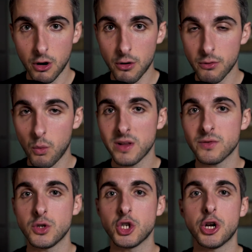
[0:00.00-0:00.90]
are the
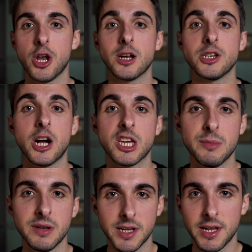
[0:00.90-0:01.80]
ones which are not
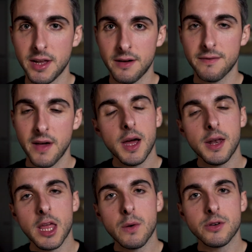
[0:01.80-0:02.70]
documented enough.
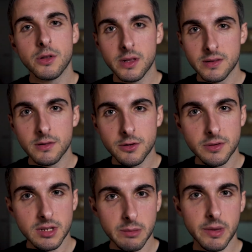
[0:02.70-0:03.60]
Now, you want to listen to your
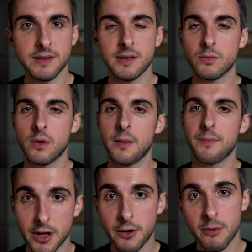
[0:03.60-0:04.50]
teammates as well.
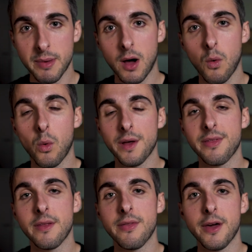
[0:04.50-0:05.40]
Hear about
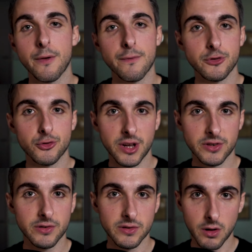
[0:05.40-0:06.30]
what their
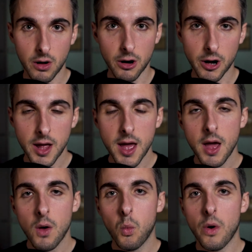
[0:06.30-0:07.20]
frustrations are,
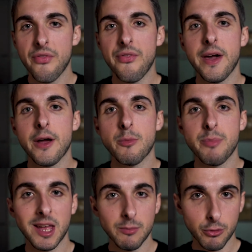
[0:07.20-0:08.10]
what their
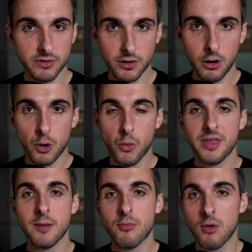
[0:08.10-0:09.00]
pain points are, what
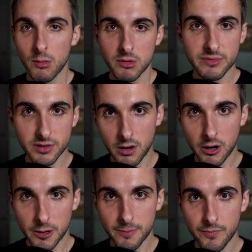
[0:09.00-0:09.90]
their problems
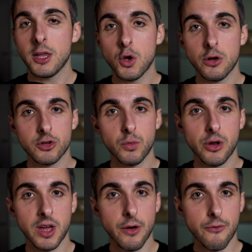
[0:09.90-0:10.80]
are. And you also
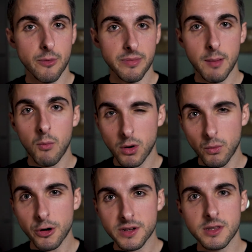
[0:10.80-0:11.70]
want to hear from them what
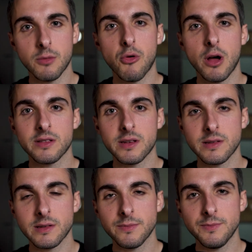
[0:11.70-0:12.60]
works in the
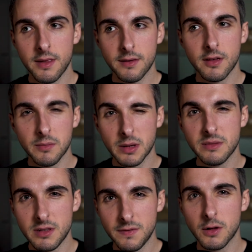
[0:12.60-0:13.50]
process. This is
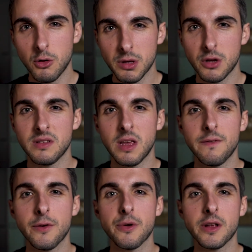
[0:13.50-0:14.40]
sometimes difficult because
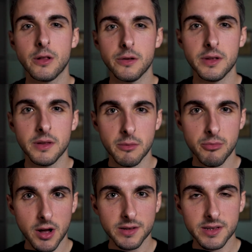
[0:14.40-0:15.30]
if you're included in the
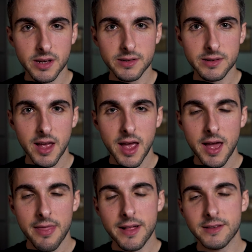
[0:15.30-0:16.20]
process,
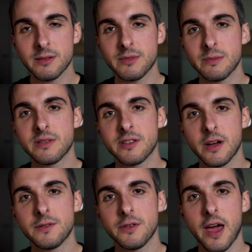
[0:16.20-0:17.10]
then it's sometimes
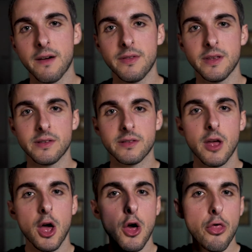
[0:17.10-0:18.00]
tough to have this
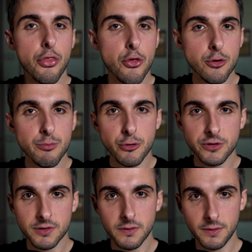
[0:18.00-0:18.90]

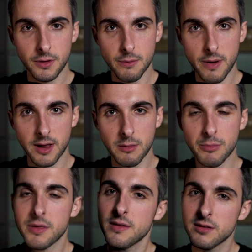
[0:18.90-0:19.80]
third-person view, right?
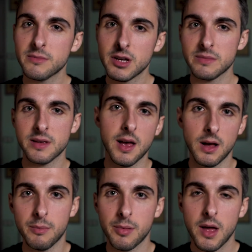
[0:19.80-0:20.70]
But this sometimes
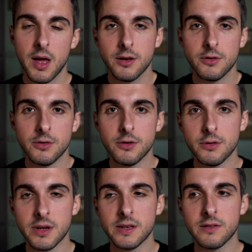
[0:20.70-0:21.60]
help to
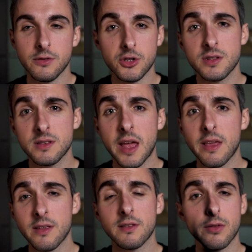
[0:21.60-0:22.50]
do is you just
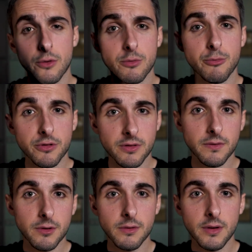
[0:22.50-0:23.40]
take this third-person
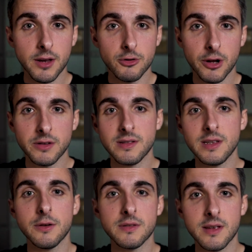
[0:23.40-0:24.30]
view and try to see
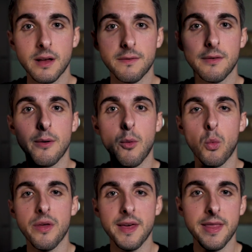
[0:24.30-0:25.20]
yourself
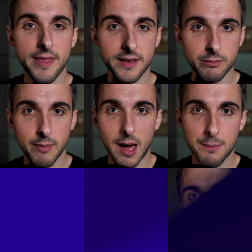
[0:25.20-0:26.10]
within this map.
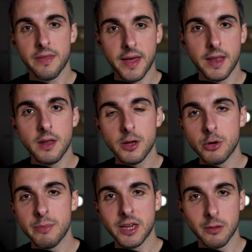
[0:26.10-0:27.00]
All right, then
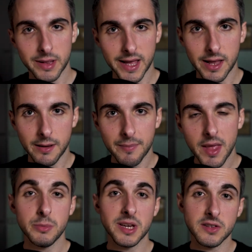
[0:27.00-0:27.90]
you make a plan.
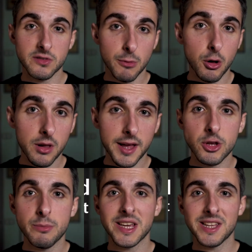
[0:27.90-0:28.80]
You make it small and
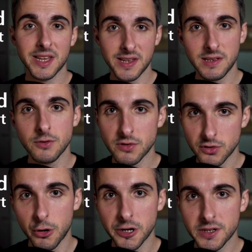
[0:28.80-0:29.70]
you make it easy to
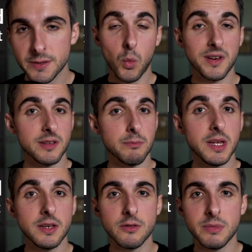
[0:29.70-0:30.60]
start. What does it
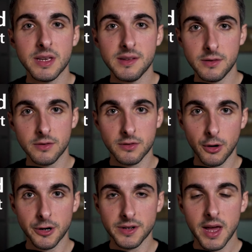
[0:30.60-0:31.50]
mean to be easy to
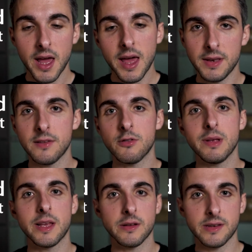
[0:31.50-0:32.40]
start? It needs to
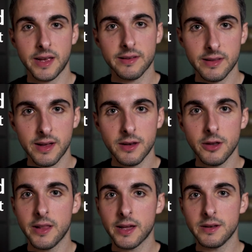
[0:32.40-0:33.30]
be like a Tesla,
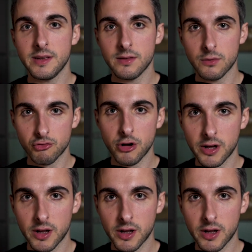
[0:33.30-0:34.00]
not like a diesel truck.